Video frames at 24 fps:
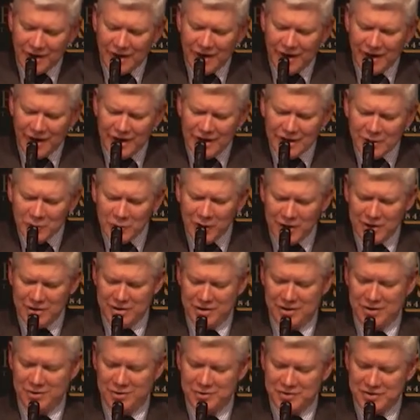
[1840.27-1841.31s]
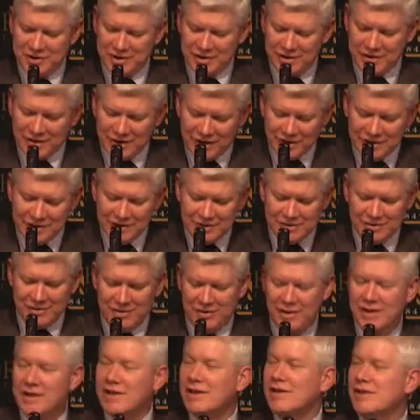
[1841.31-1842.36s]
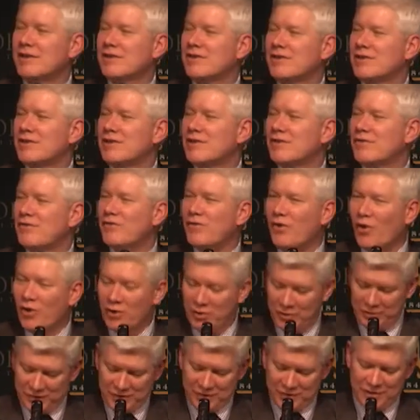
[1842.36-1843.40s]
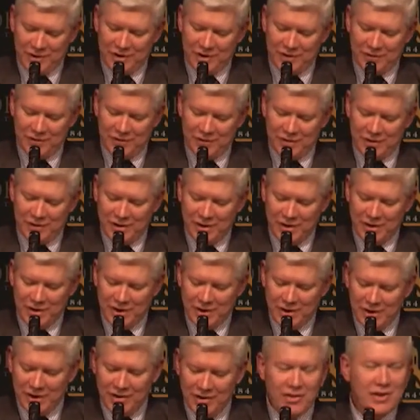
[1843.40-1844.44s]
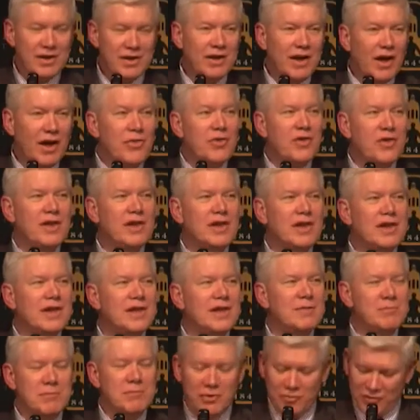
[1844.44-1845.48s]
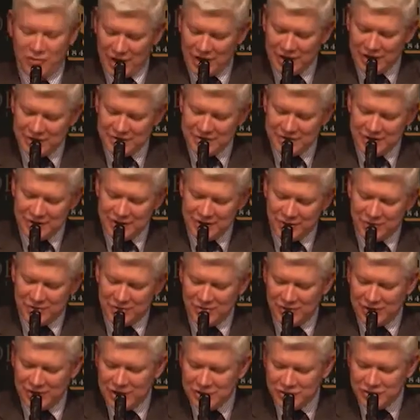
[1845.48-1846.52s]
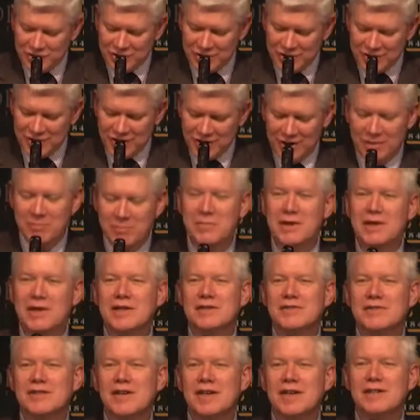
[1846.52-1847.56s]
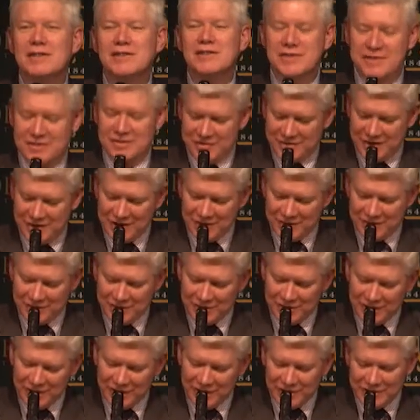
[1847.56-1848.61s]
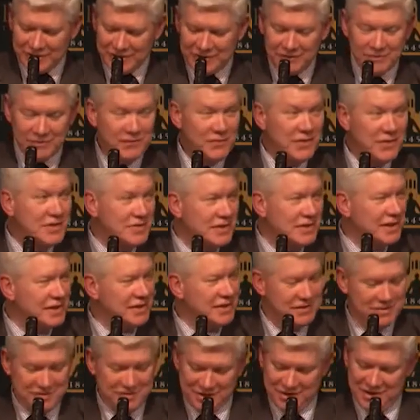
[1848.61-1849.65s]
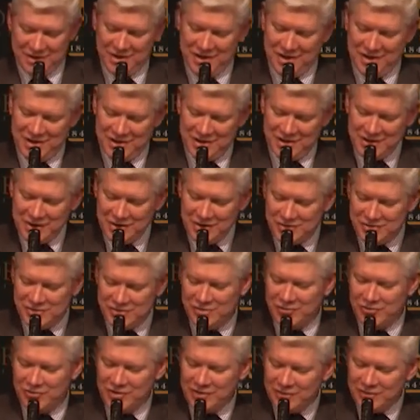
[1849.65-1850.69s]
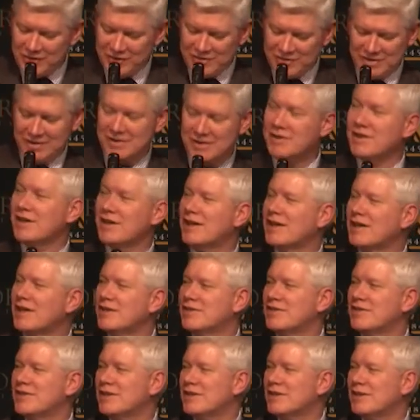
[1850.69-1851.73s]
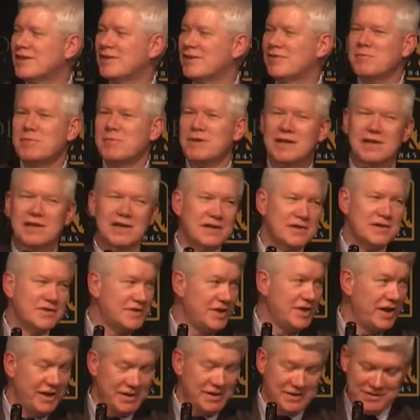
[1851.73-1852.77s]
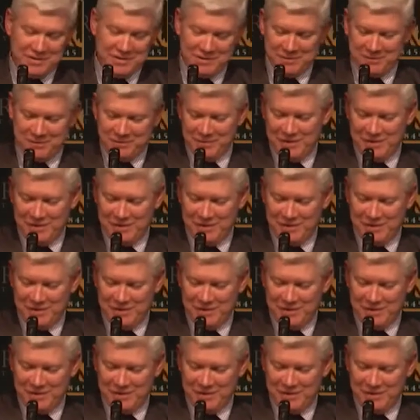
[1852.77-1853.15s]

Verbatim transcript: Anyone who's inclined to think that it follows, therefore, that nothing in morality or religion makes sense save in the light of physics needs to revisit the idea of making sense.